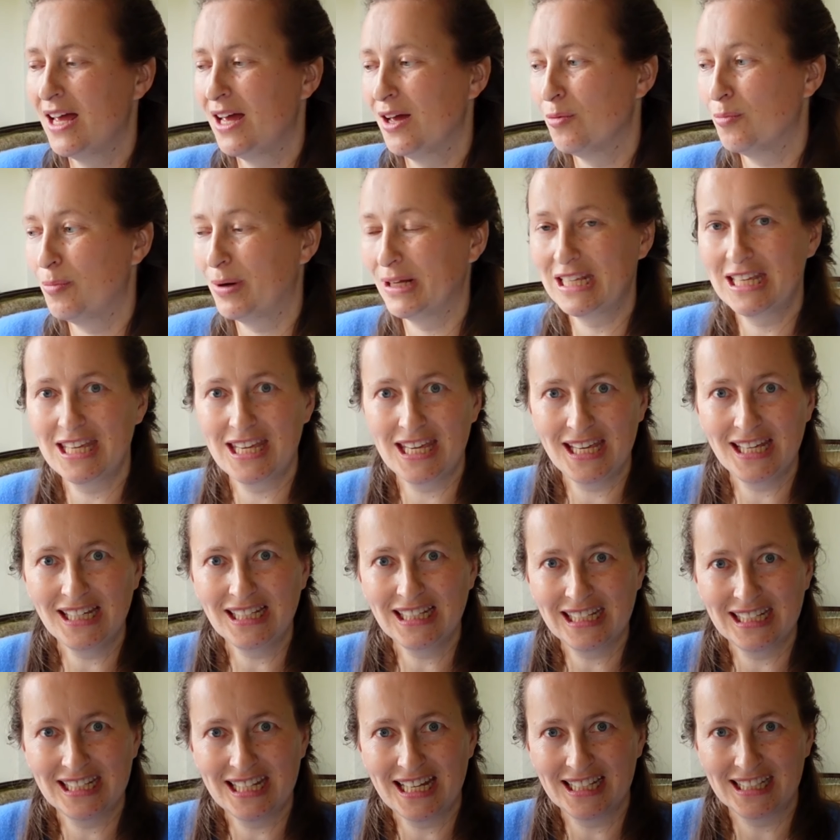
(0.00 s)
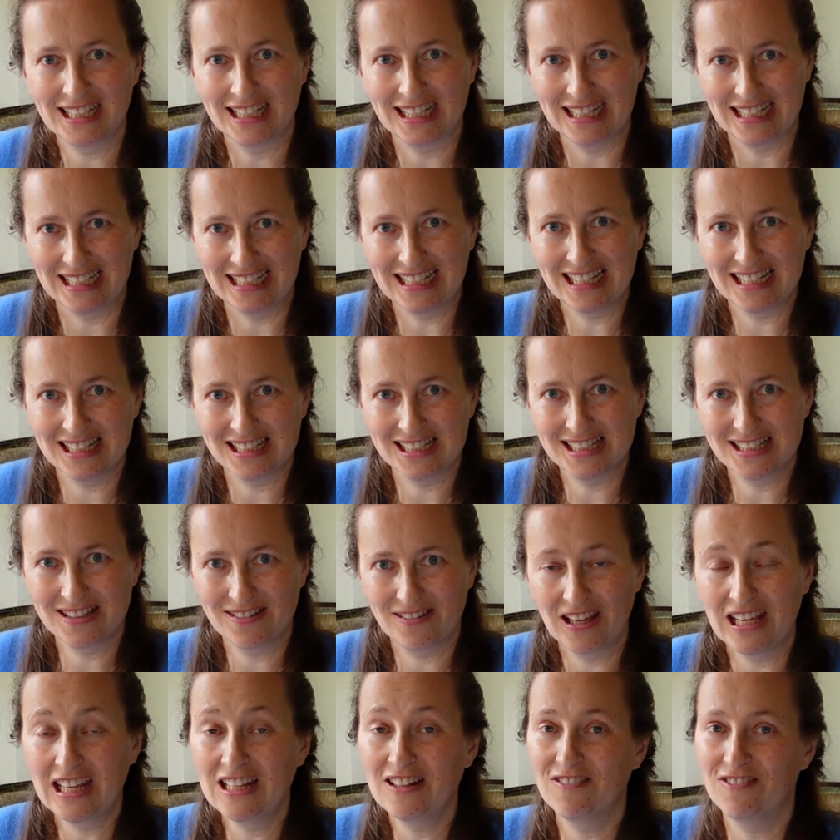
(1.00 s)
But here in Connecticut, it's
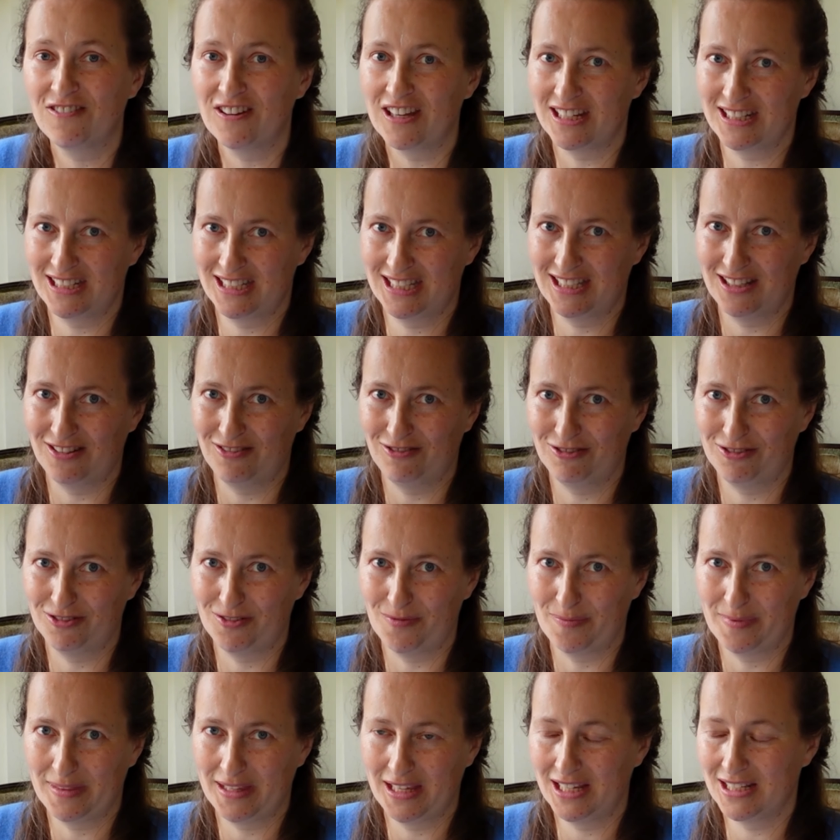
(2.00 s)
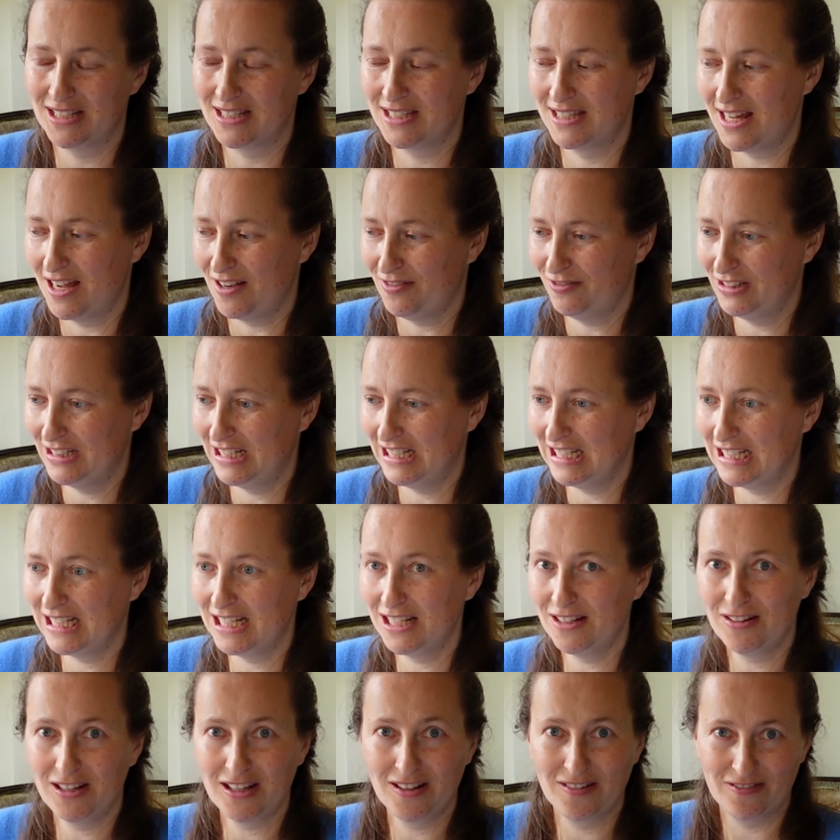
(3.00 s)
invasive. It's
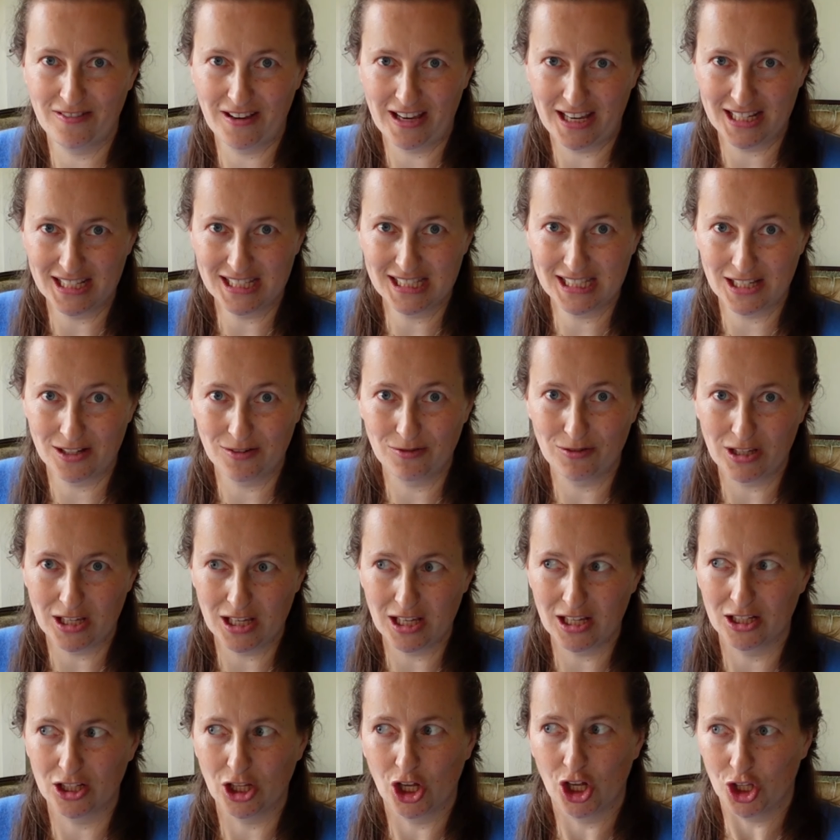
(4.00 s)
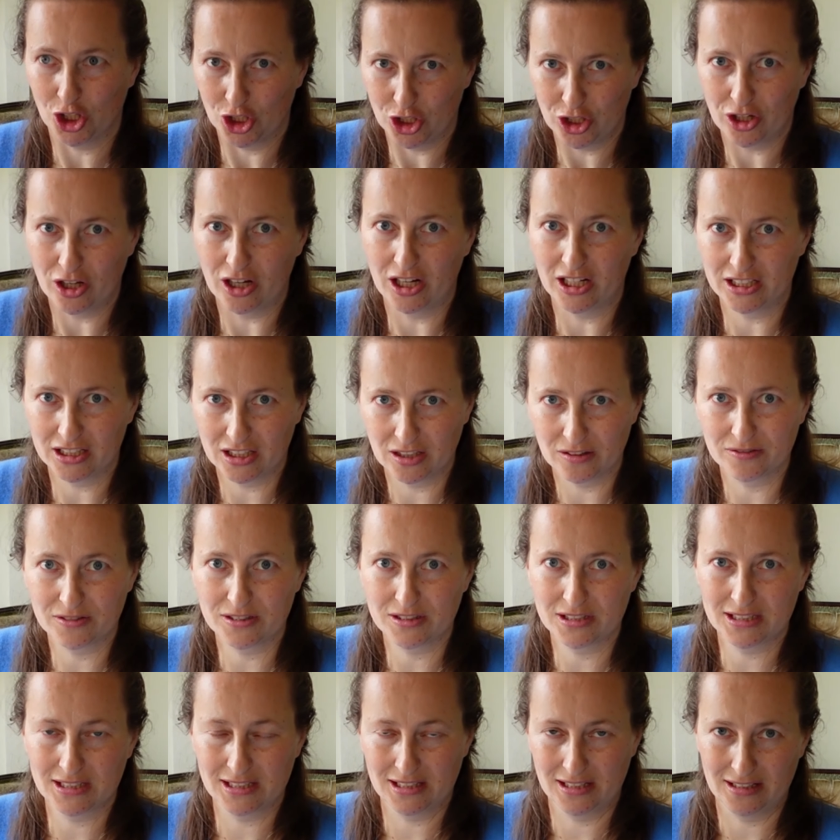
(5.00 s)
definitely invasive in a lot of
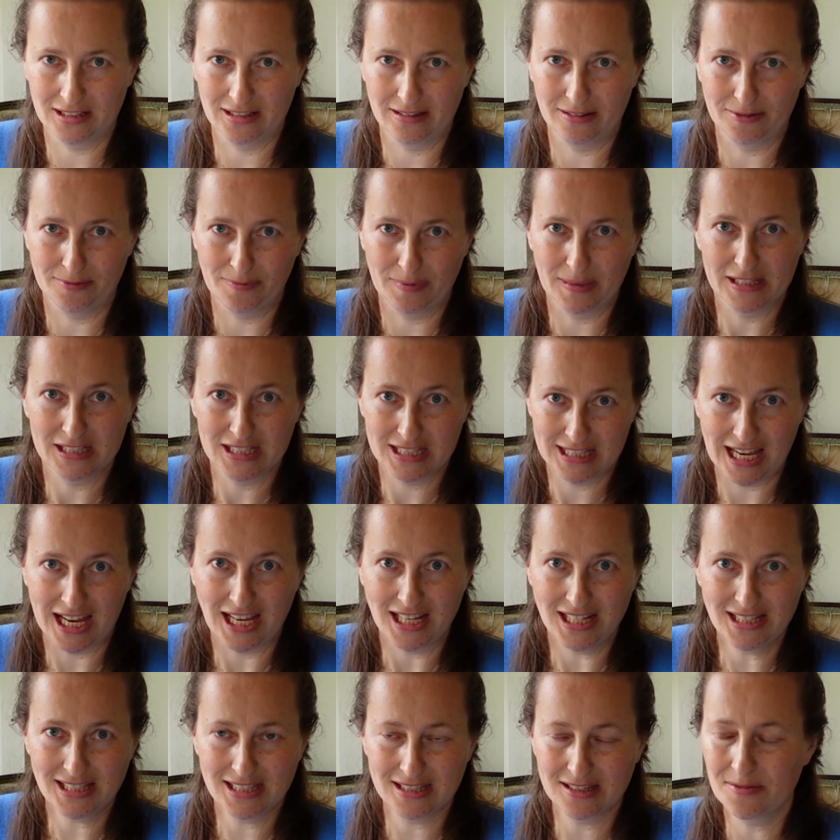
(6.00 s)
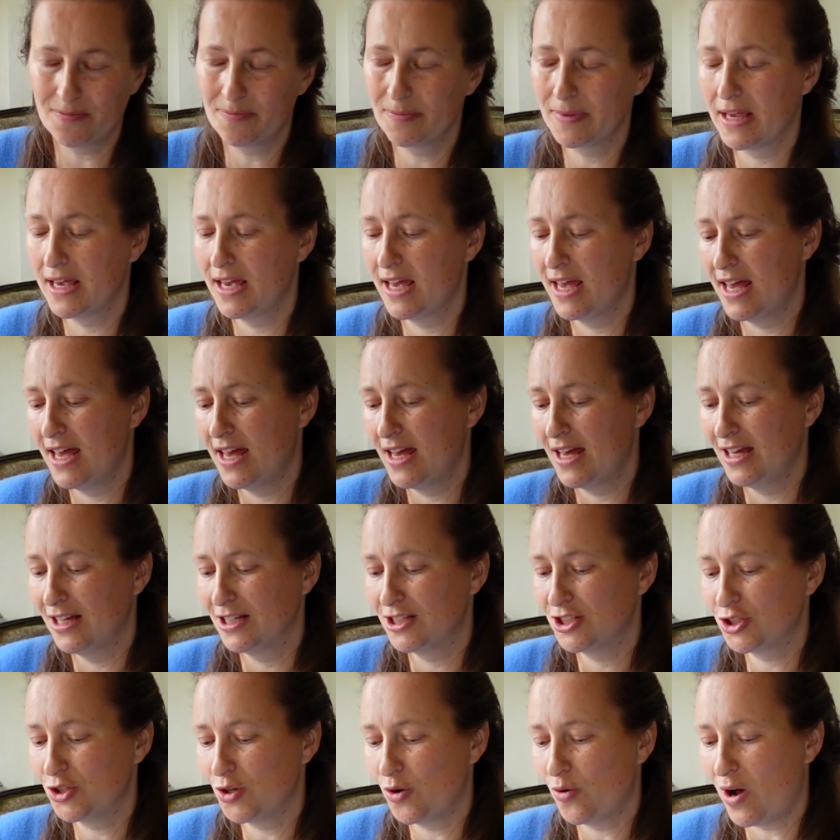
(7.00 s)
states.
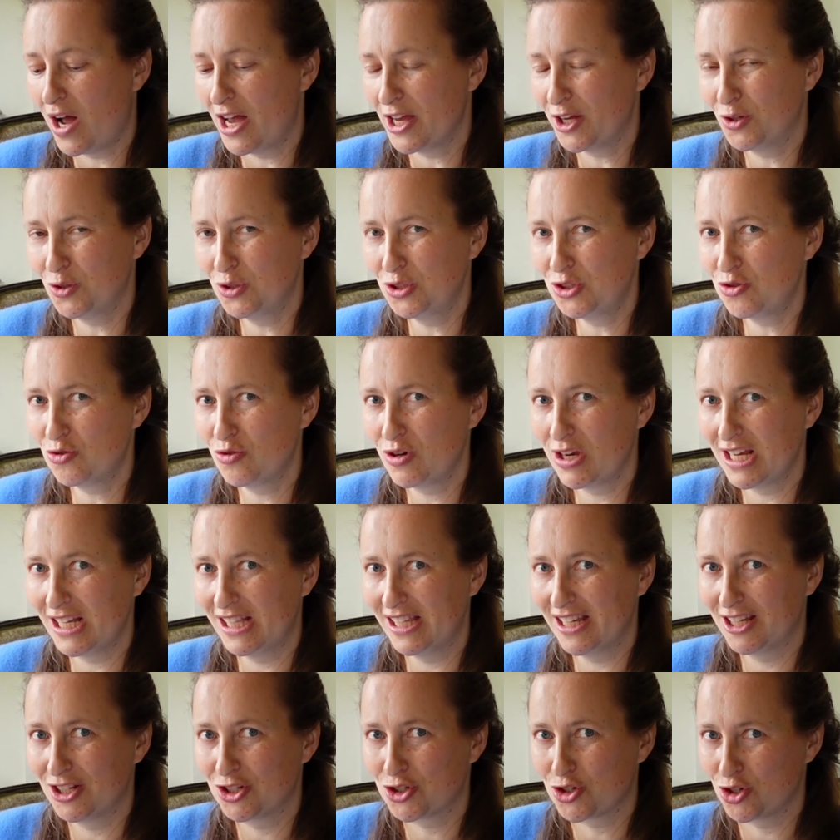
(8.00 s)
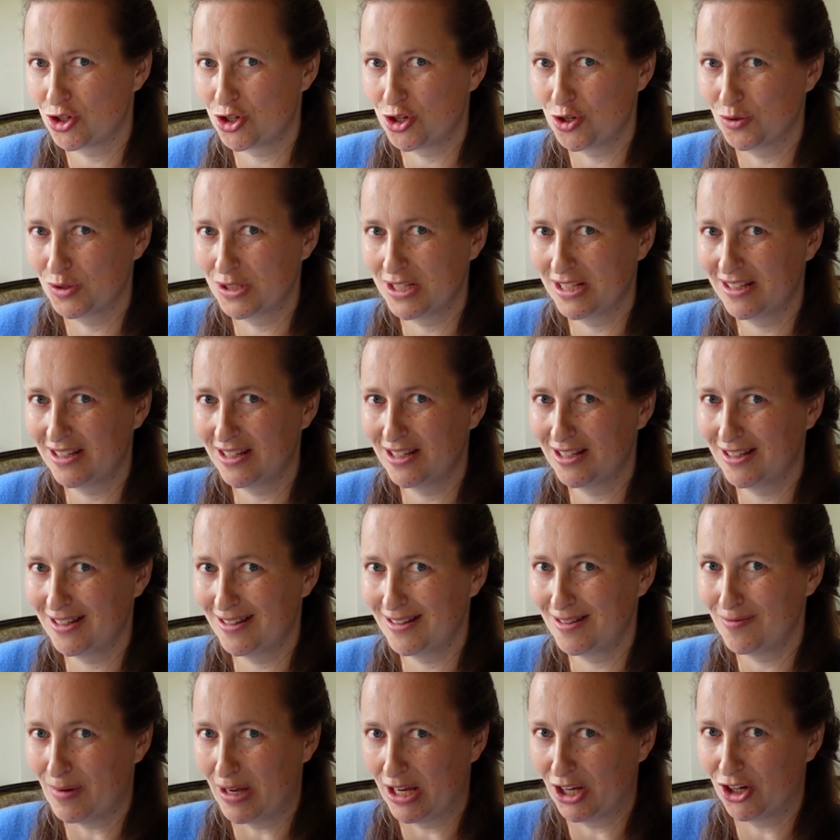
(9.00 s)
So I couldn't really introduce it
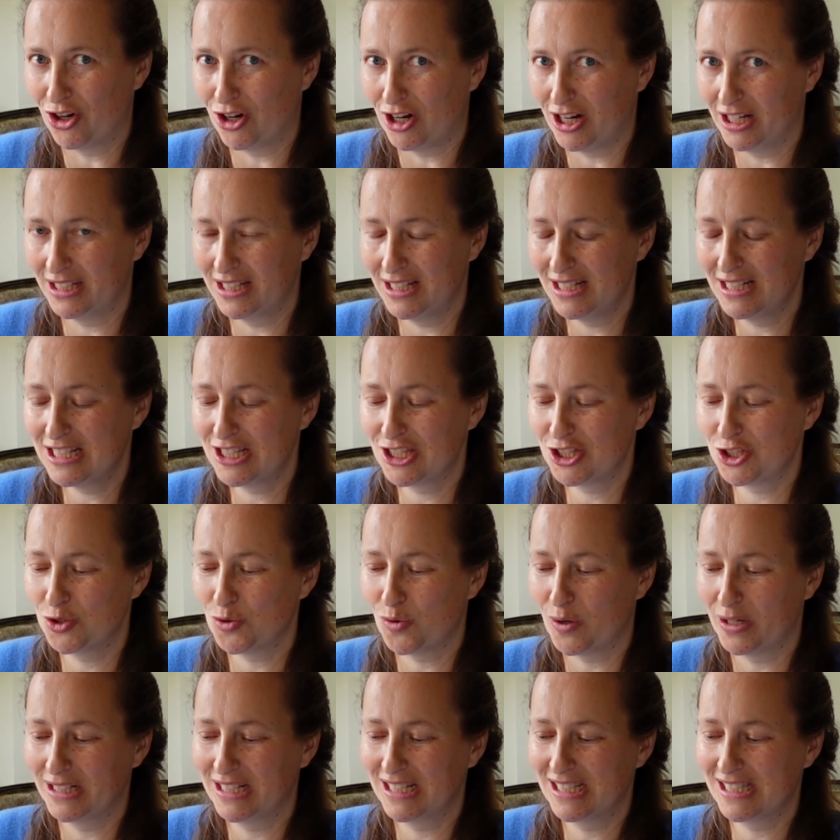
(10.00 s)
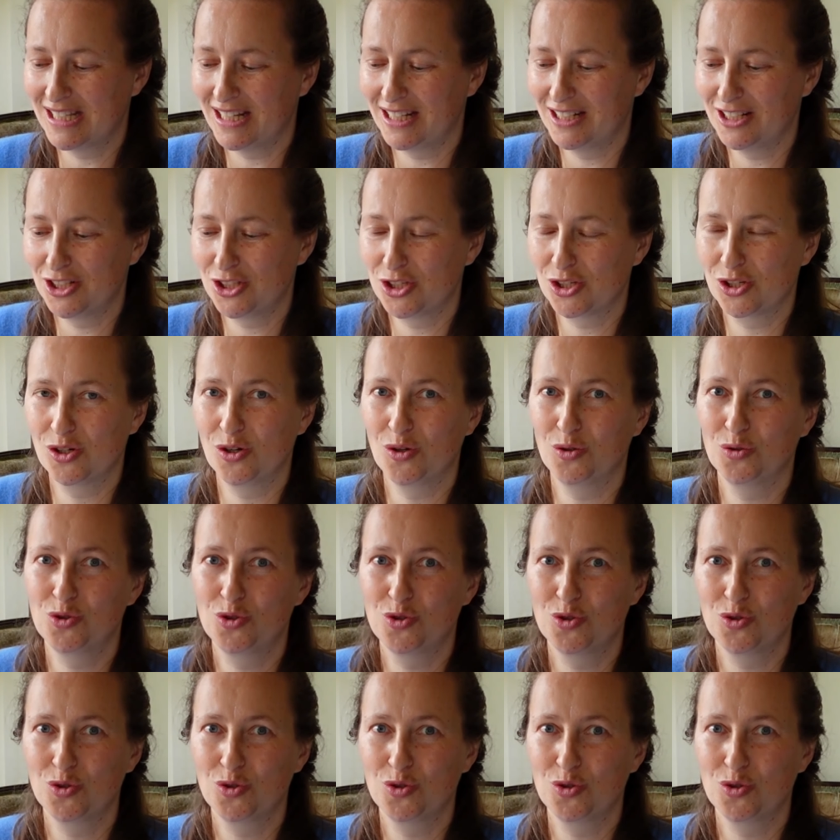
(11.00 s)
in my garden. So I decided to go